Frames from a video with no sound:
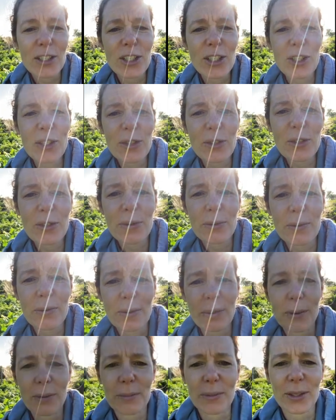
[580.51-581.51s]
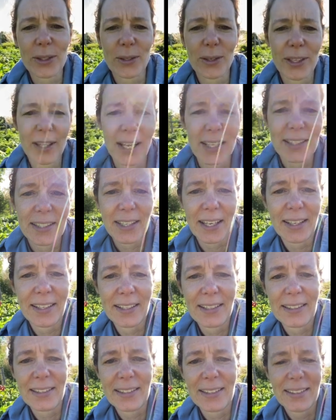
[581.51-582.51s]
Oh, sorry, that sun
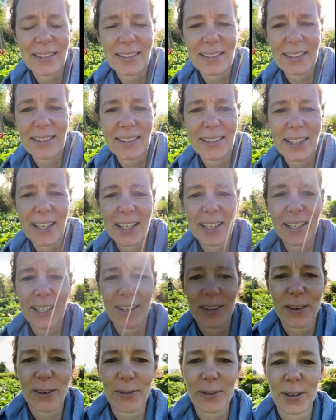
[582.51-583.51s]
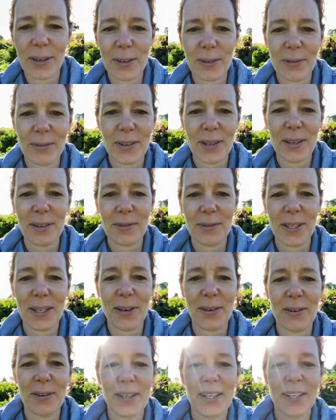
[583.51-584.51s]
is taking over. Where do we
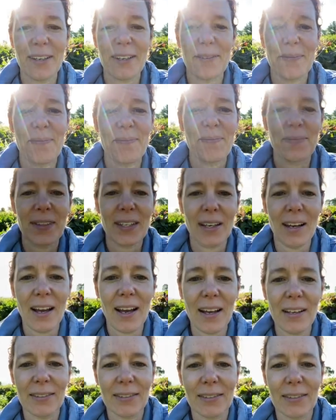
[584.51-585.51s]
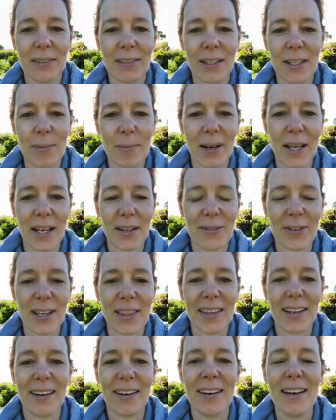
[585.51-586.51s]
go? Here. Keep my head right
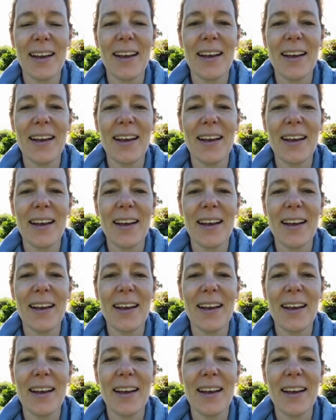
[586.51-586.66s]
there.